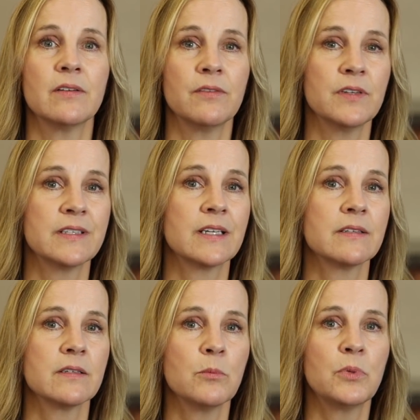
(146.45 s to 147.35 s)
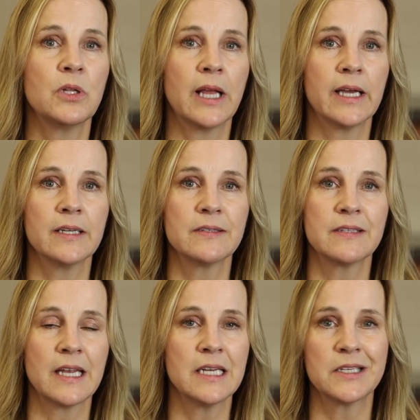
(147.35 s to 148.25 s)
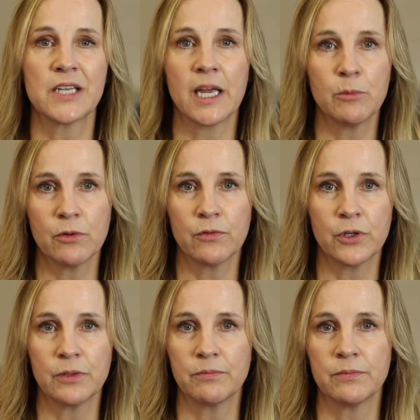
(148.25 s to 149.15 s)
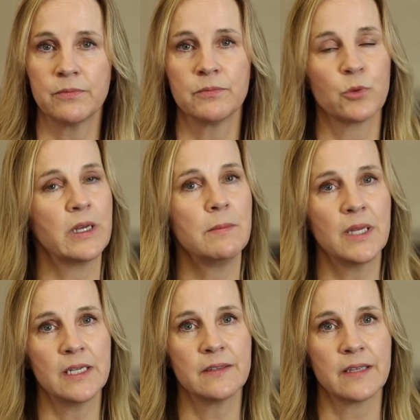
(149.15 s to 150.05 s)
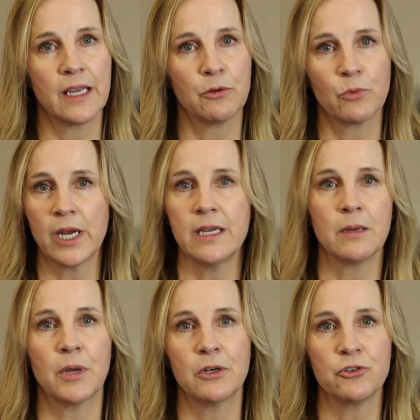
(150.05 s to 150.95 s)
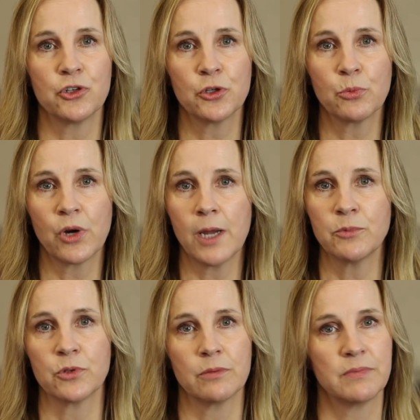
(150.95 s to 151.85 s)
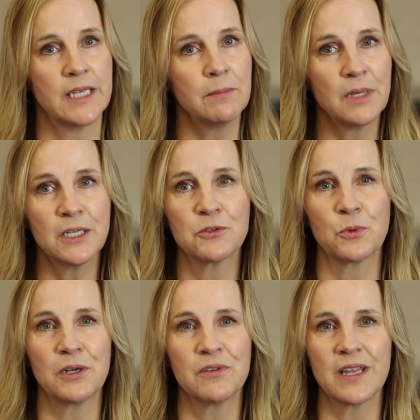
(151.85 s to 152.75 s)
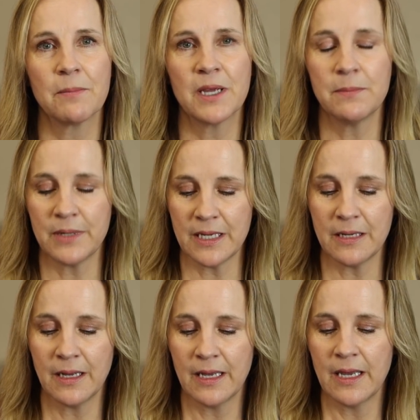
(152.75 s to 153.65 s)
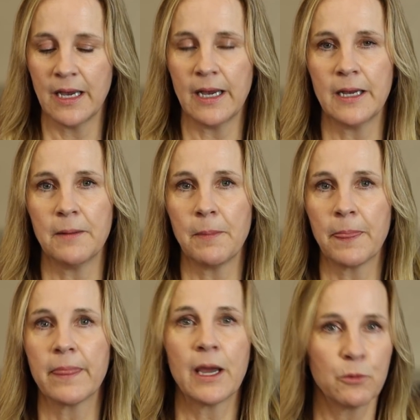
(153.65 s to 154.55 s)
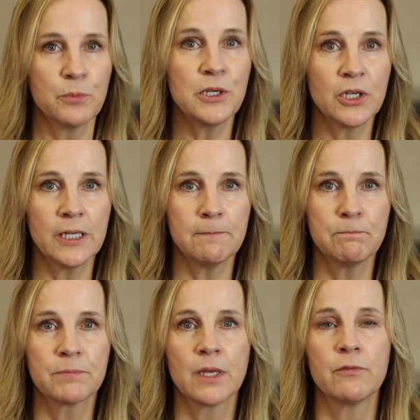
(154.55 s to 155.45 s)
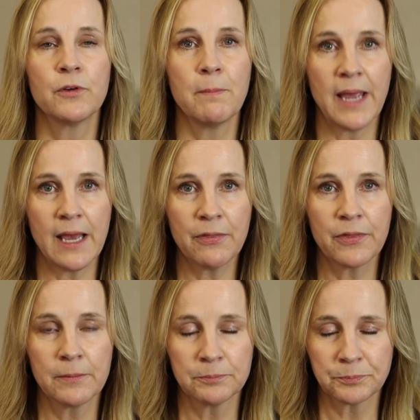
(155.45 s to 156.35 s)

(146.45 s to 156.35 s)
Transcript: if it's as simple as setting a timer for 20 minutes and writing about a journal prompt, or 10 minutes, whatever that might be, that will be good. For math,